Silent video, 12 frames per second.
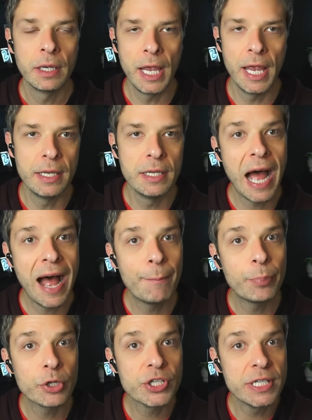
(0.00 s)
and
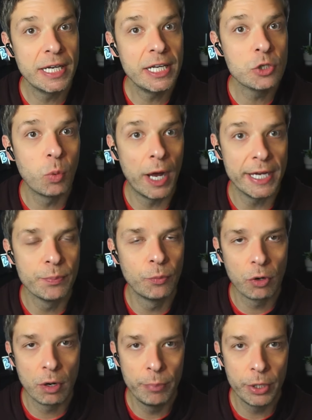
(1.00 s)
not percentage wise
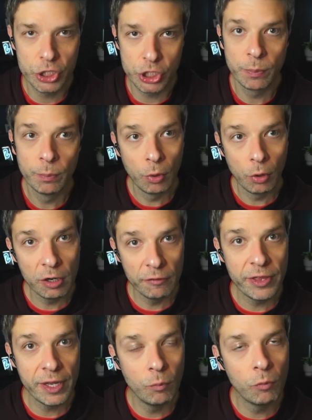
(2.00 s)
more, but just more of
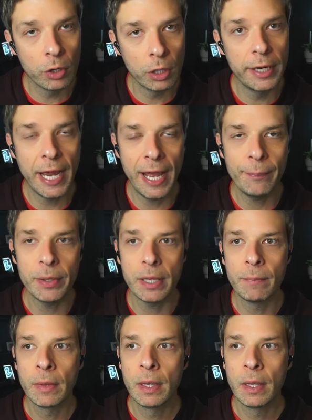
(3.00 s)
them were unhappy.